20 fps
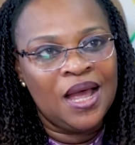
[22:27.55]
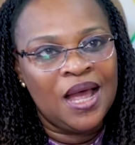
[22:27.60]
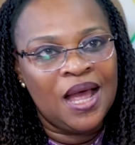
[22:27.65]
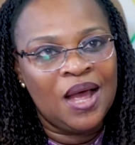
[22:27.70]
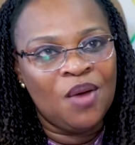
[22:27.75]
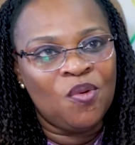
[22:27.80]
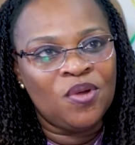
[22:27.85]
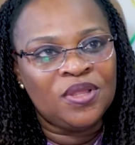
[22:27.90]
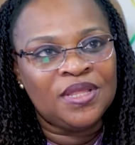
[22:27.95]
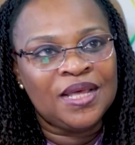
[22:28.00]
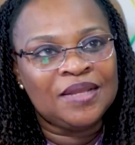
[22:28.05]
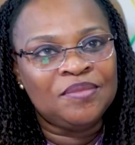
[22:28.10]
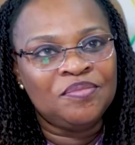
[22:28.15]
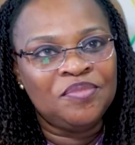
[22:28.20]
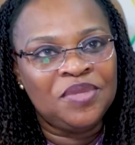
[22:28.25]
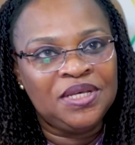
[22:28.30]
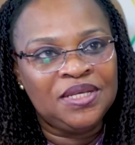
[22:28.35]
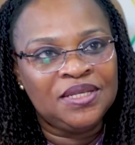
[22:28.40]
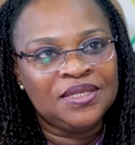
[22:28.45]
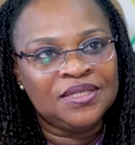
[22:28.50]
And what that
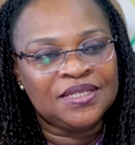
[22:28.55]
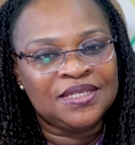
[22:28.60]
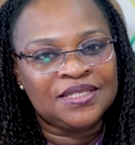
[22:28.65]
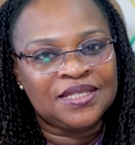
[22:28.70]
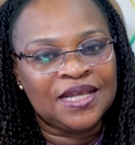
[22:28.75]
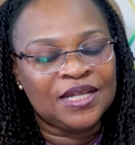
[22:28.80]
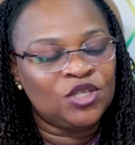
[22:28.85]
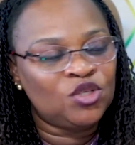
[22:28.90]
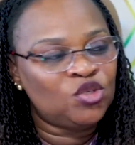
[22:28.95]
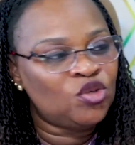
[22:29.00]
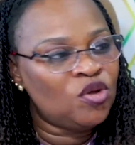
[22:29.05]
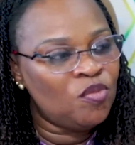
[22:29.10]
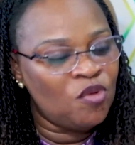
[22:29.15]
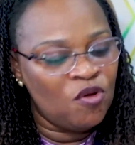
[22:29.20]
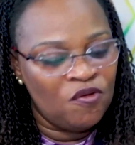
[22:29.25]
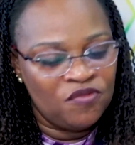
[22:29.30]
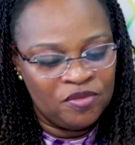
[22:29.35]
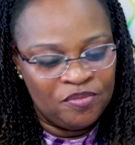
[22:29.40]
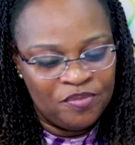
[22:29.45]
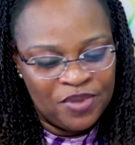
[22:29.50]
means is that some
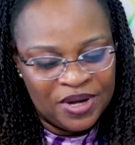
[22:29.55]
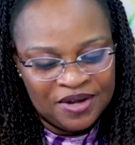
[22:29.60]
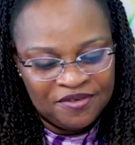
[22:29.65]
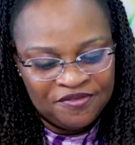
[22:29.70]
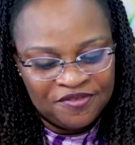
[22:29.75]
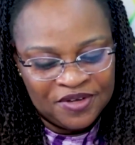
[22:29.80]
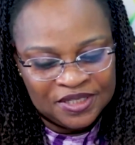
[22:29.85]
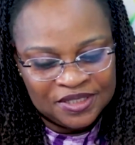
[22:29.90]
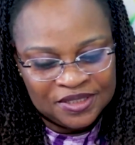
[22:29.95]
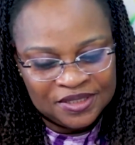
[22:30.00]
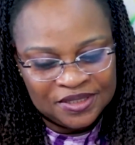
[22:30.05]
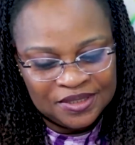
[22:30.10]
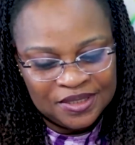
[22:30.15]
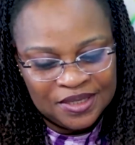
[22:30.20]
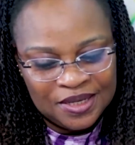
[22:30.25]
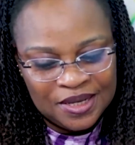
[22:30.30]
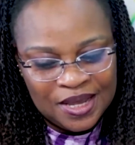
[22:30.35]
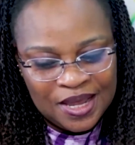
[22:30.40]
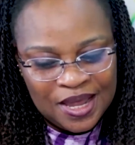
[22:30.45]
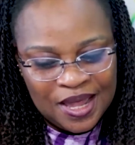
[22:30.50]
of the benefits
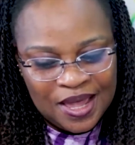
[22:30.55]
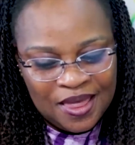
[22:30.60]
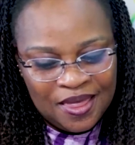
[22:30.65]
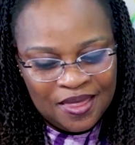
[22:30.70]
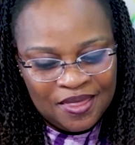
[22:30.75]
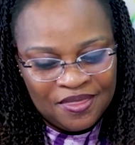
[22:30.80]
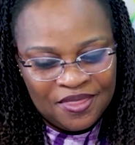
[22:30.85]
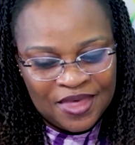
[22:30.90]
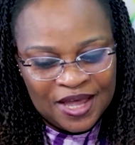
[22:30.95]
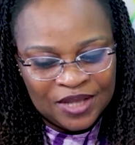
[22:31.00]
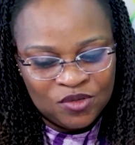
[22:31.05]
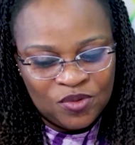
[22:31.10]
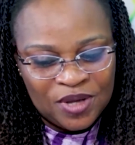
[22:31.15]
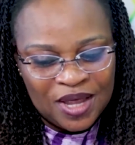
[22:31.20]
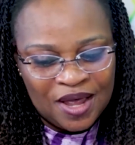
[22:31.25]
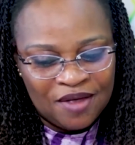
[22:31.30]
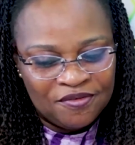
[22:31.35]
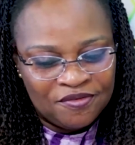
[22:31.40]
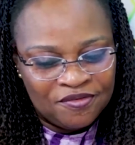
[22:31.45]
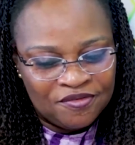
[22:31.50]
that we
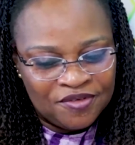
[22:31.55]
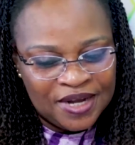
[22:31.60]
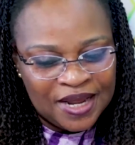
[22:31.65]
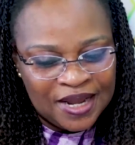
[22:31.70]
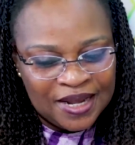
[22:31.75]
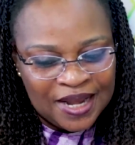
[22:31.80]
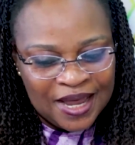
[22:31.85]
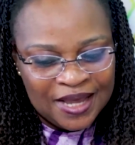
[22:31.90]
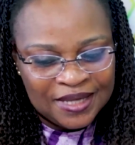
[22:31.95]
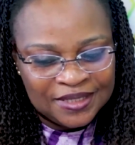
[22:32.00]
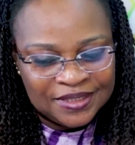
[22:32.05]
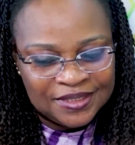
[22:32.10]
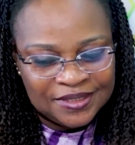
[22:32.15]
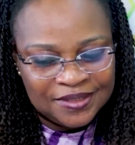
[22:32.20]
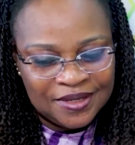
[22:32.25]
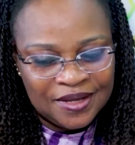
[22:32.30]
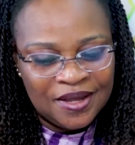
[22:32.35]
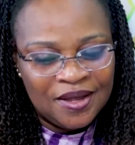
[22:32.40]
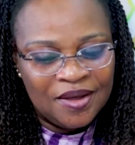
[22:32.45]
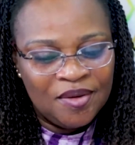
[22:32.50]
have
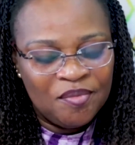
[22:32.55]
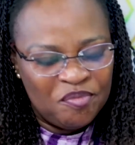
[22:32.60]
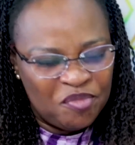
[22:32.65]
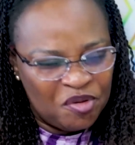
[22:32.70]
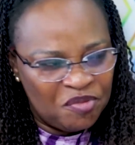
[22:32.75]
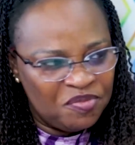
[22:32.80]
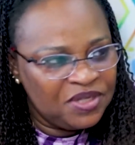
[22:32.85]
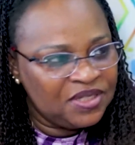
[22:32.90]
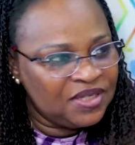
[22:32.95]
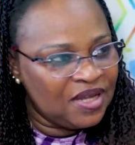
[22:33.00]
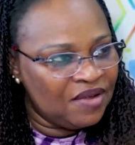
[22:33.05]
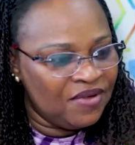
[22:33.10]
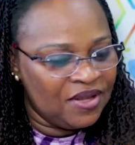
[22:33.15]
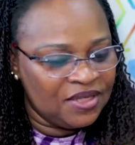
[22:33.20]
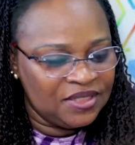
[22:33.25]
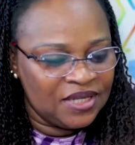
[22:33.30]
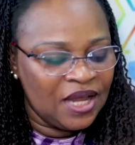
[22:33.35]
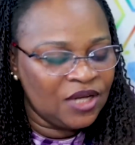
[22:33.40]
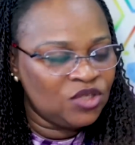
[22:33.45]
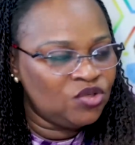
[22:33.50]
realized public
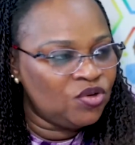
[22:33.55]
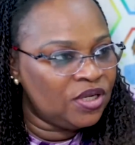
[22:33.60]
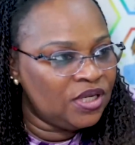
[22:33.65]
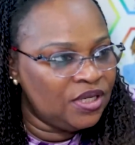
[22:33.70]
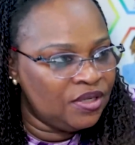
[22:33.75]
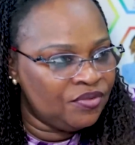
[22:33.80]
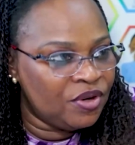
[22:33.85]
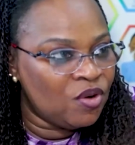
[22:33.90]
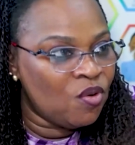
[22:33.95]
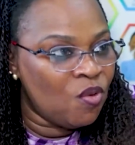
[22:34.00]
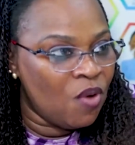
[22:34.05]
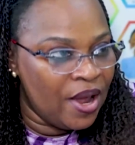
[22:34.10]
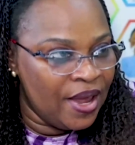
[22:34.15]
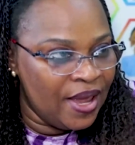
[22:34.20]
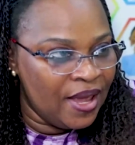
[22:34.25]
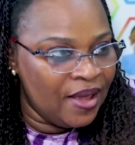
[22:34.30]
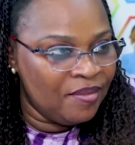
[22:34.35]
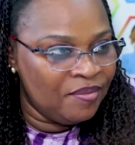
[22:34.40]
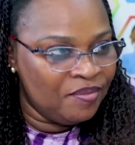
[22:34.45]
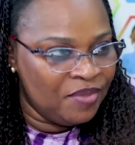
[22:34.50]
servants actually
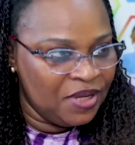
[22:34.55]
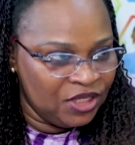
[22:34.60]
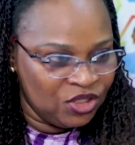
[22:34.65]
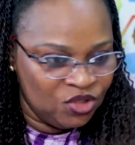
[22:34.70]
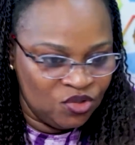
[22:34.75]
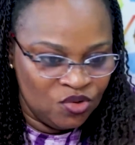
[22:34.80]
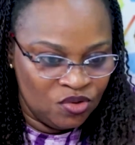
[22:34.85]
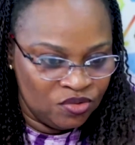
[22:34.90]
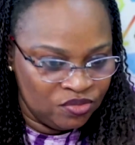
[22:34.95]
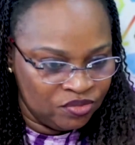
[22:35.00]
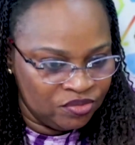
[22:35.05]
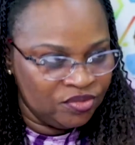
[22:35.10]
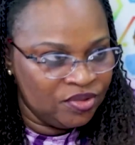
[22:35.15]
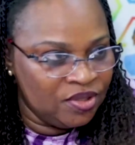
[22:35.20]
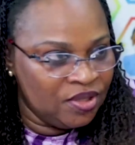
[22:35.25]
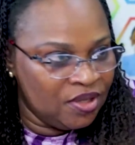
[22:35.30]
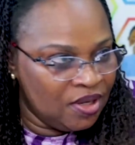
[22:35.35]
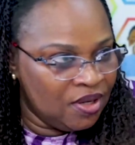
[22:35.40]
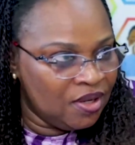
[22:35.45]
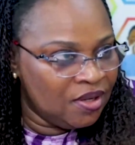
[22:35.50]
require, based on
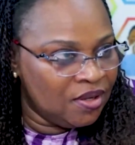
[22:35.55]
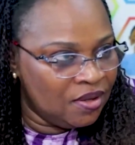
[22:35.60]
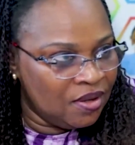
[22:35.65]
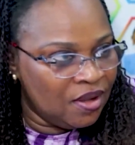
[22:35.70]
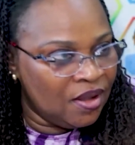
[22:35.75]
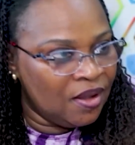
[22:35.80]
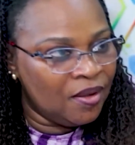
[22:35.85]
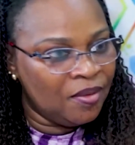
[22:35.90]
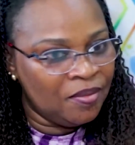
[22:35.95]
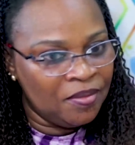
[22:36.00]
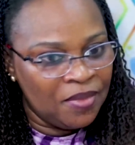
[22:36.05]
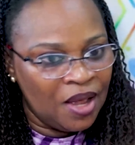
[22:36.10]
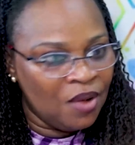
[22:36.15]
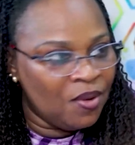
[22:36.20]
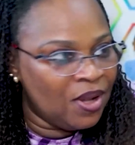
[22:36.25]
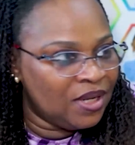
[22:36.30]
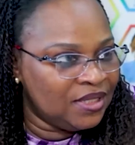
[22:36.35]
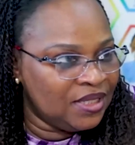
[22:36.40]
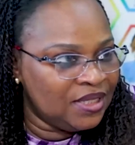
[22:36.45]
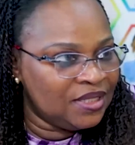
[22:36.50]

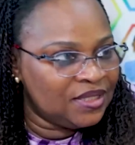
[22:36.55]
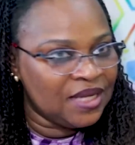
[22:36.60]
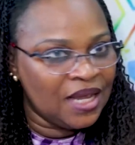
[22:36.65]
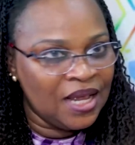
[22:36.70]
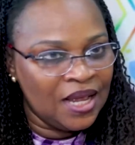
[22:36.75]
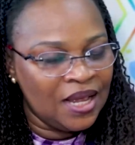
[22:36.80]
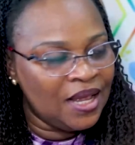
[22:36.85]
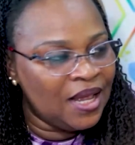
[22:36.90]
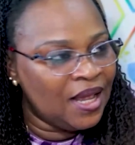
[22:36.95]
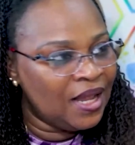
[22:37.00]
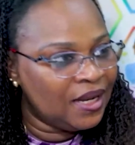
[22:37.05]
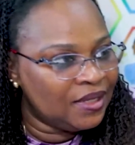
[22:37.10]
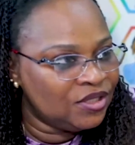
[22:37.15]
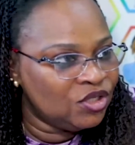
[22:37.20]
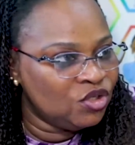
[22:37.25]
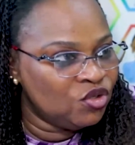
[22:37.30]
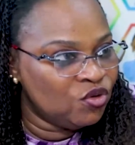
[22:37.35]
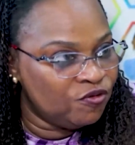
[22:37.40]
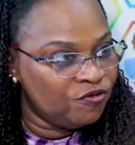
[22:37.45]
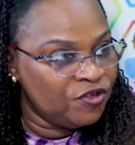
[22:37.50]
our data and,
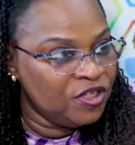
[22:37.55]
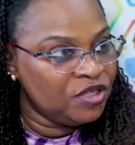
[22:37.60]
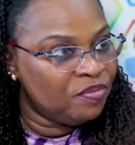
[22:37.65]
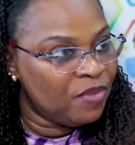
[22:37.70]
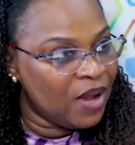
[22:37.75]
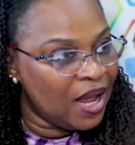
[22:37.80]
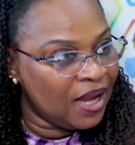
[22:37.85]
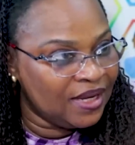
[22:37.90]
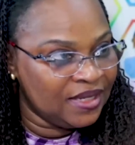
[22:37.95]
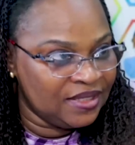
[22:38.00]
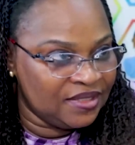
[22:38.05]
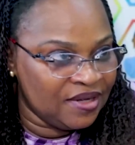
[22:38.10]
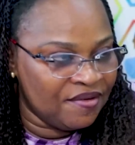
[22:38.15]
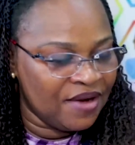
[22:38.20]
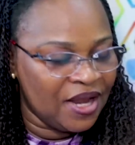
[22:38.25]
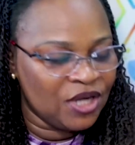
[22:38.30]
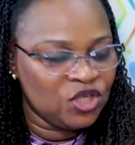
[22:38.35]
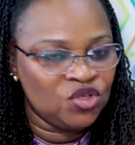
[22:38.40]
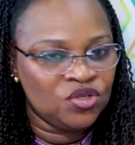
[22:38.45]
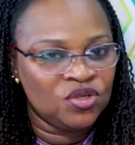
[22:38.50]
you know, feedback
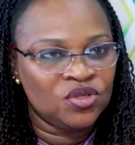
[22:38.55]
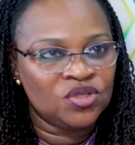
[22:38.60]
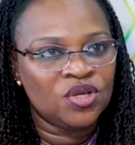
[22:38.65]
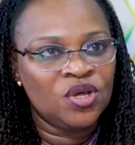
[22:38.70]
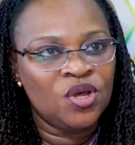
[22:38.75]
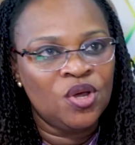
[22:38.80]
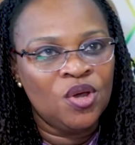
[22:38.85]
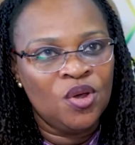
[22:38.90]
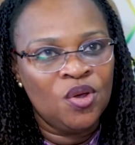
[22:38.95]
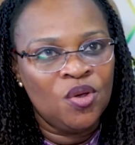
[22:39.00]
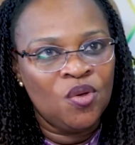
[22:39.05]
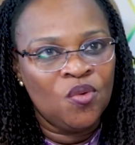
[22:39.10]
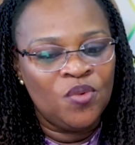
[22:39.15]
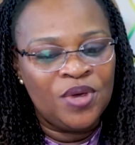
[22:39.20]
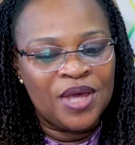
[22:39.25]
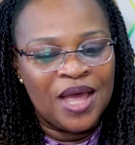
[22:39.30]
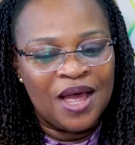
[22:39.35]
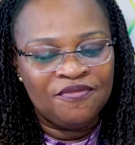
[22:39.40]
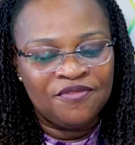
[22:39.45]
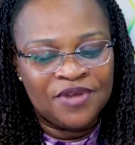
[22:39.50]
interactions,
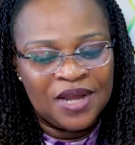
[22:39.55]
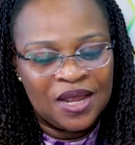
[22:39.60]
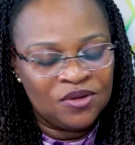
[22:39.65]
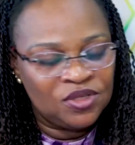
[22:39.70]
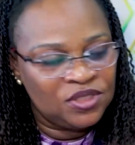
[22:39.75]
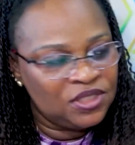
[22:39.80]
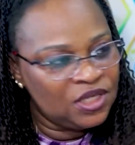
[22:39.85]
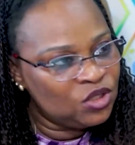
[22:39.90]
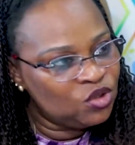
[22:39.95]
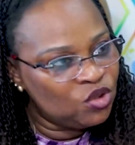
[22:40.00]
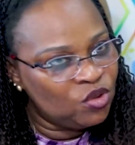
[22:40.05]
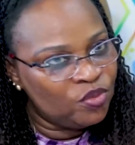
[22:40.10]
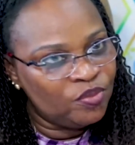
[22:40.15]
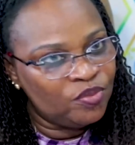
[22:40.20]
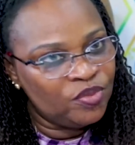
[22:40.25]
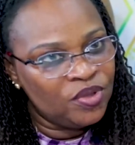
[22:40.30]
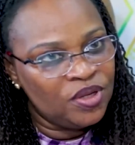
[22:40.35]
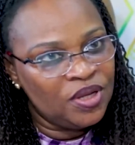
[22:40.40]
we have now set up